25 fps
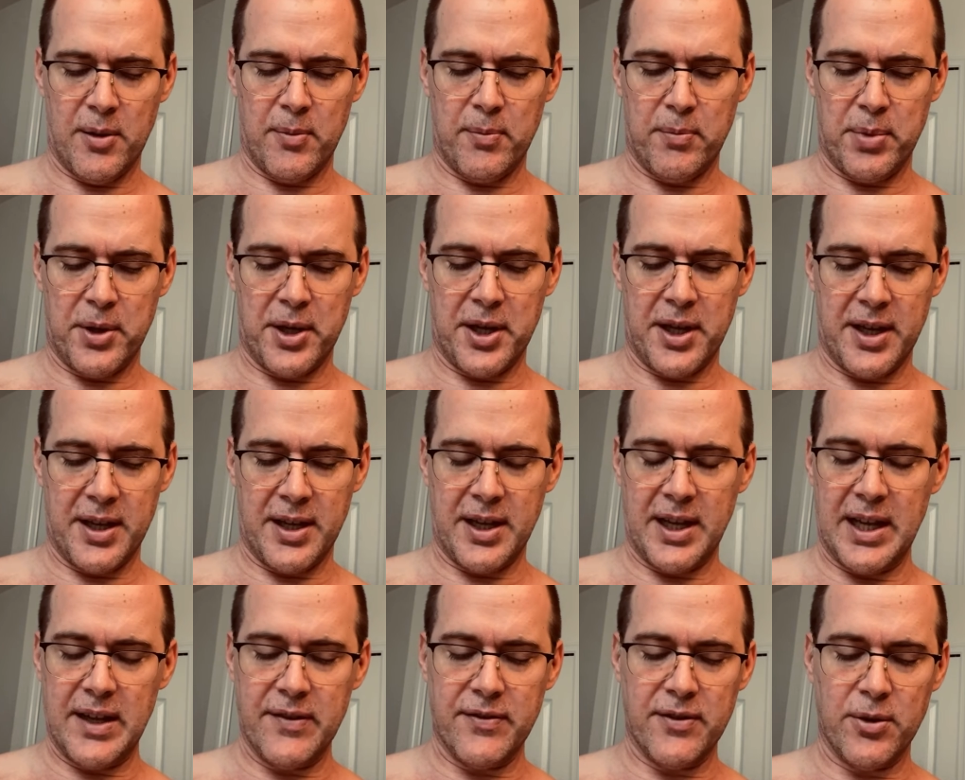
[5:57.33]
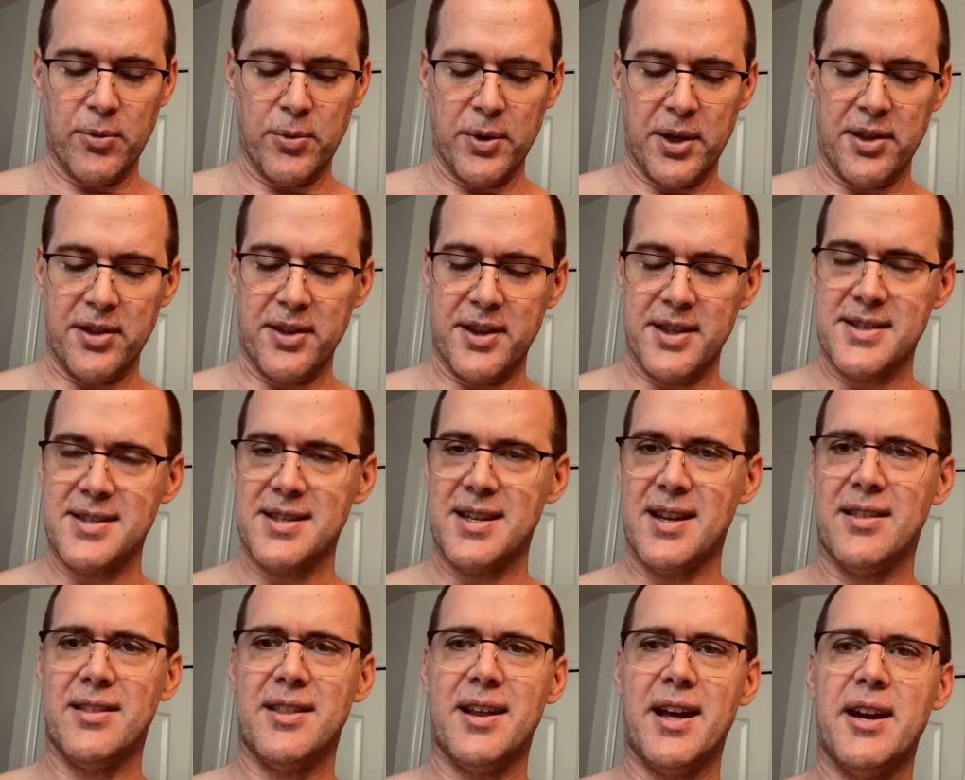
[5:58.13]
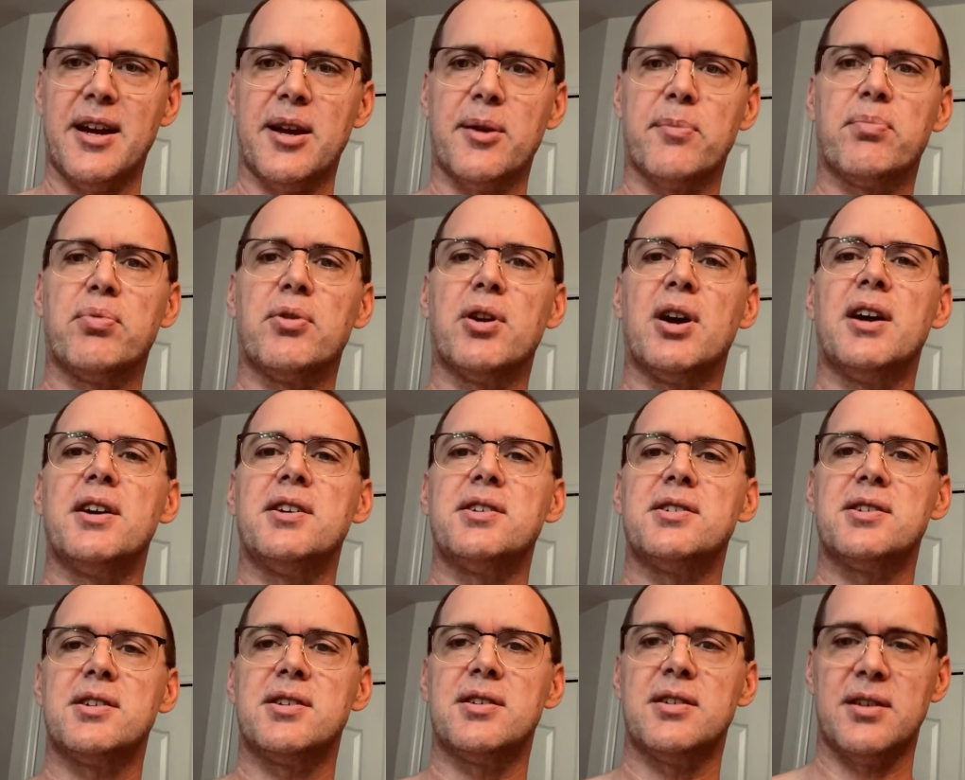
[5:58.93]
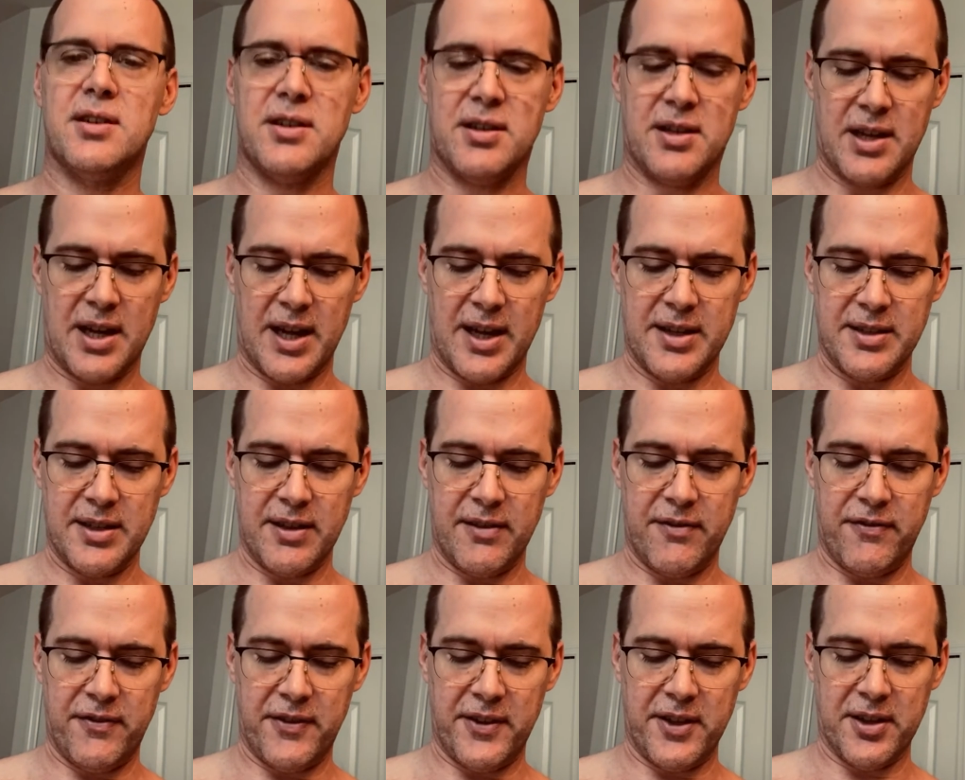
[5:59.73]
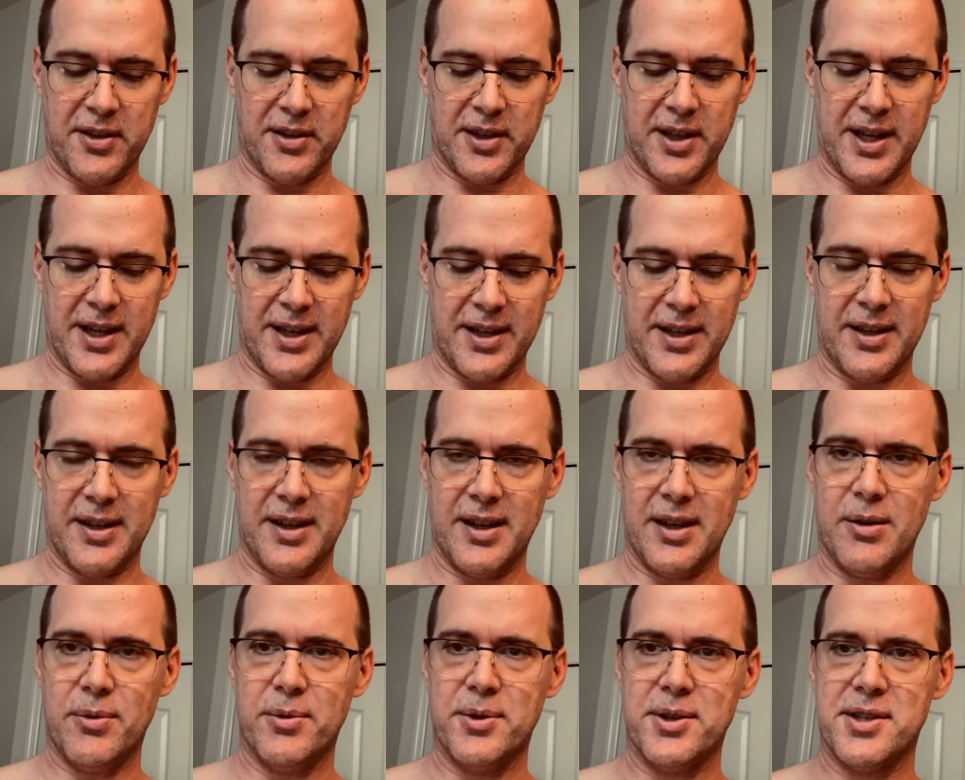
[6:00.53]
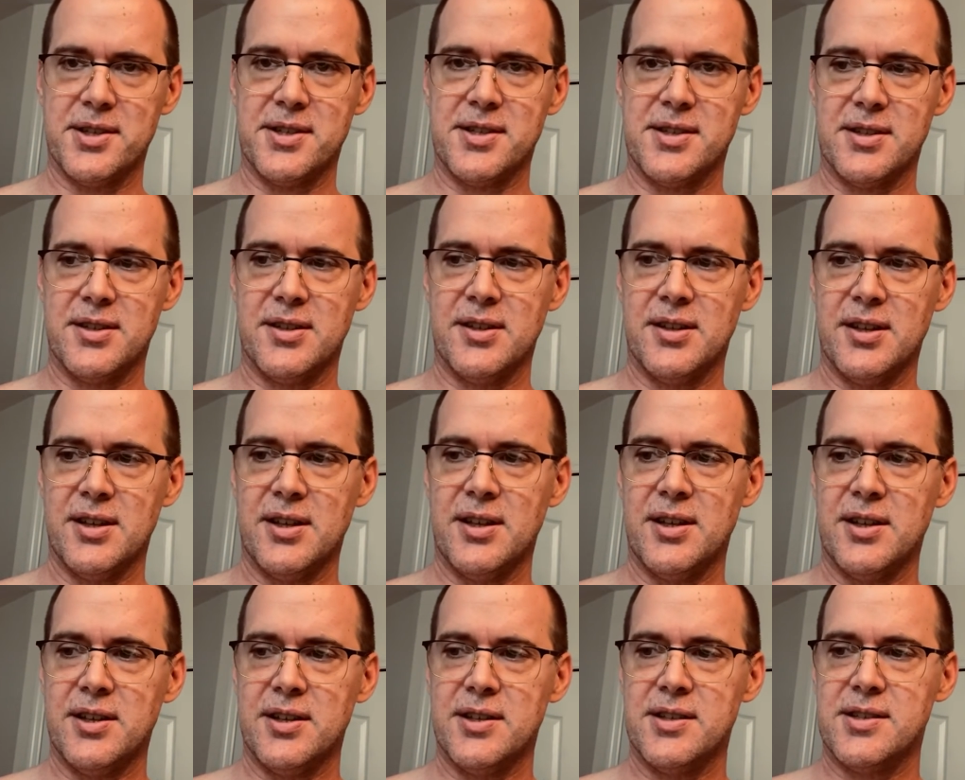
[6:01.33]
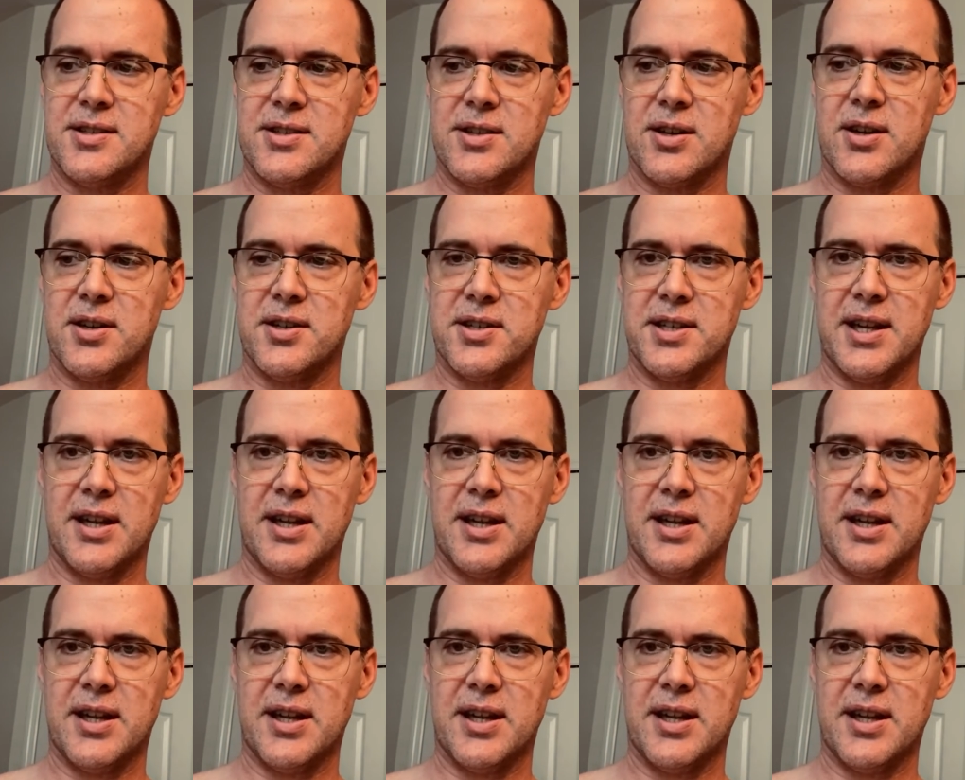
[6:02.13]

But even with the synthetic brush, I did feel like it was starting to